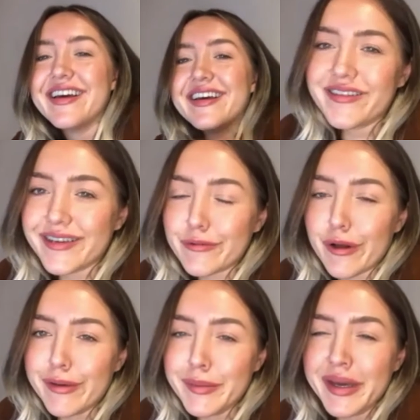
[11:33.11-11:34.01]
It's like,
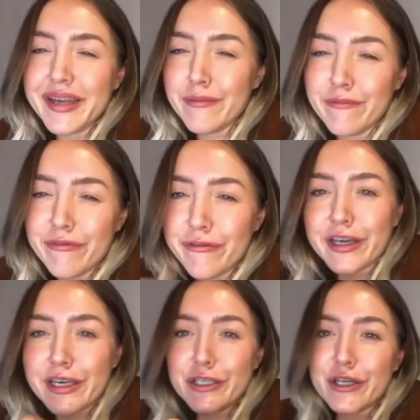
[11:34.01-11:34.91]
well, we made them
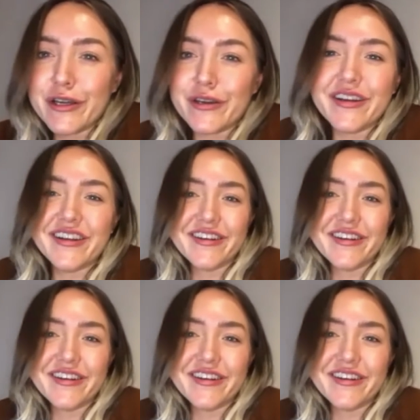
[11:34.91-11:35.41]
fuck each other.